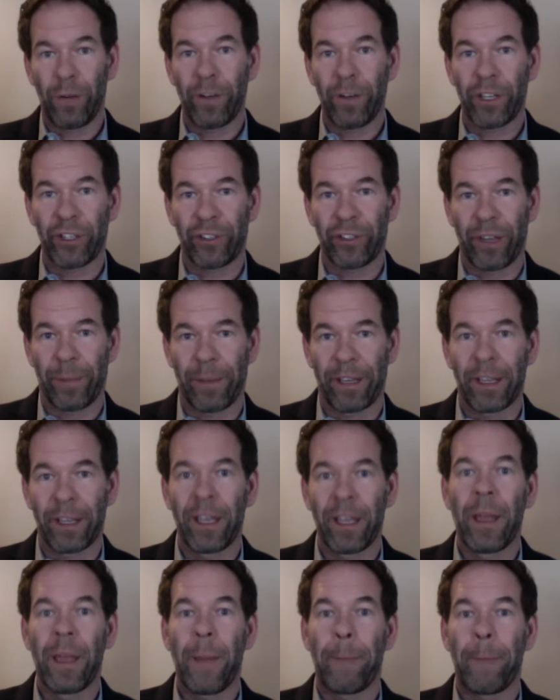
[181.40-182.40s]
extremity,
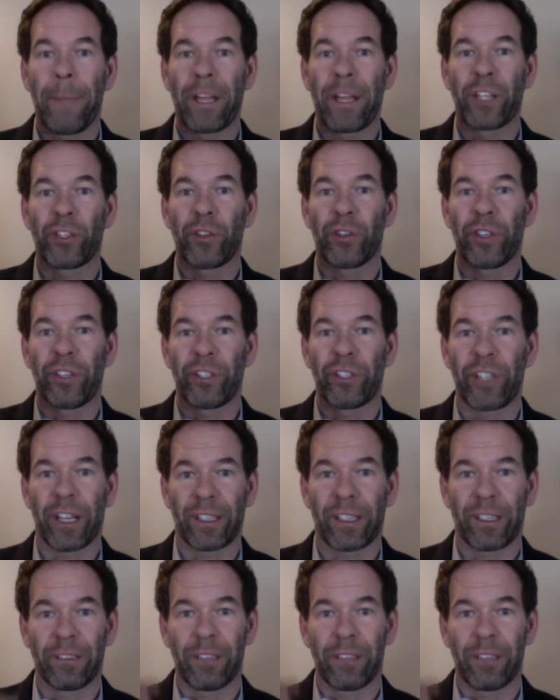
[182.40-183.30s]
make sure you check the